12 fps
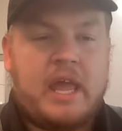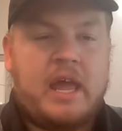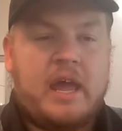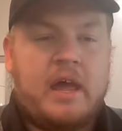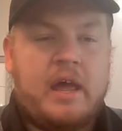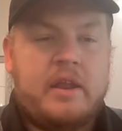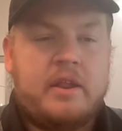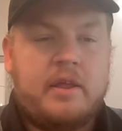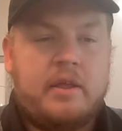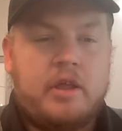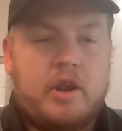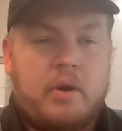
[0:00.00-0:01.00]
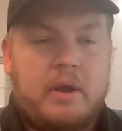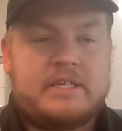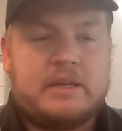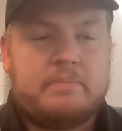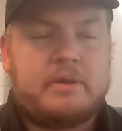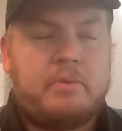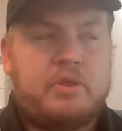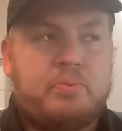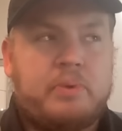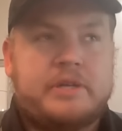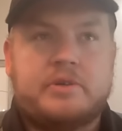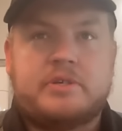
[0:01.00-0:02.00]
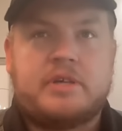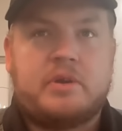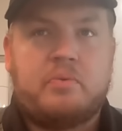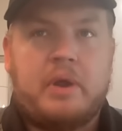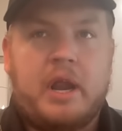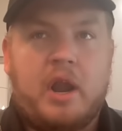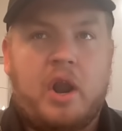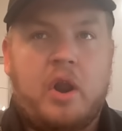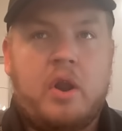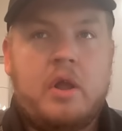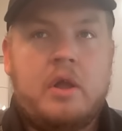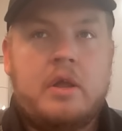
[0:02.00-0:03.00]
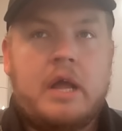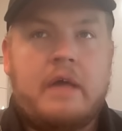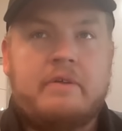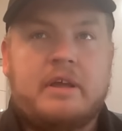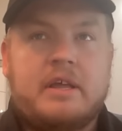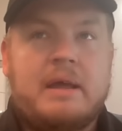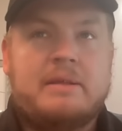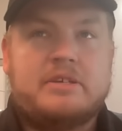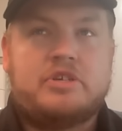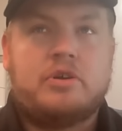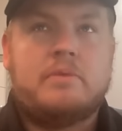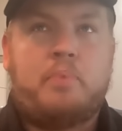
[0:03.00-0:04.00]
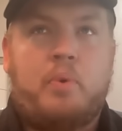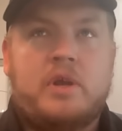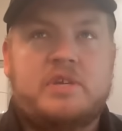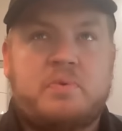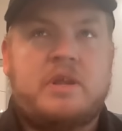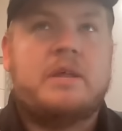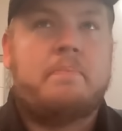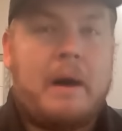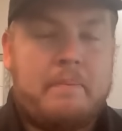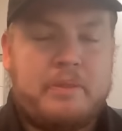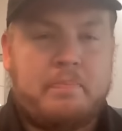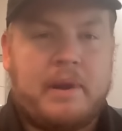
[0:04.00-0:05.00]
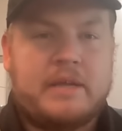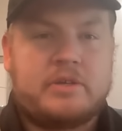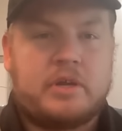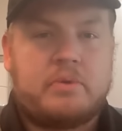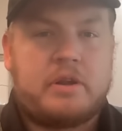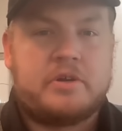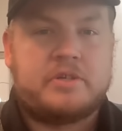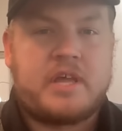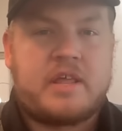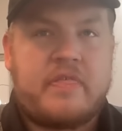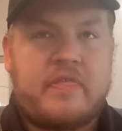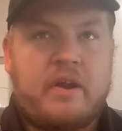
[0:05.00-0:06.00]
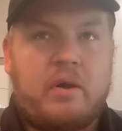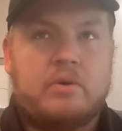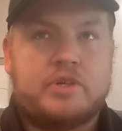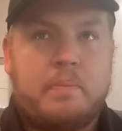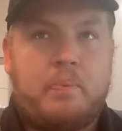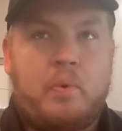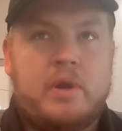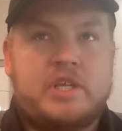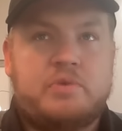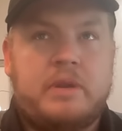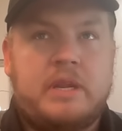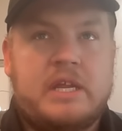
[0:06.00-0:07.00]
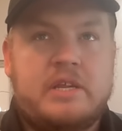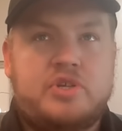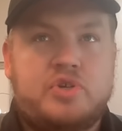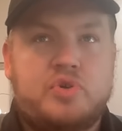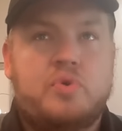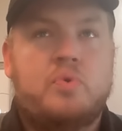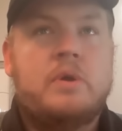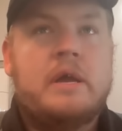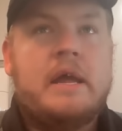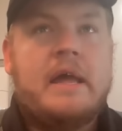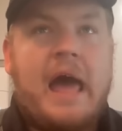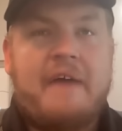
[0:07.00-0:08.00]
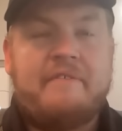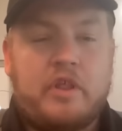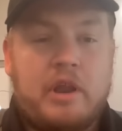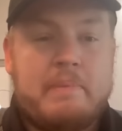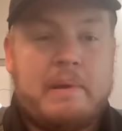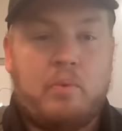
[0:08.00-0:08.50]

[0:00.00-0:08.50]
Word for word: And, you know, it's something with Richardson where I think at certain points we need to pump the brakes on Richardson, and then also points we need to have a little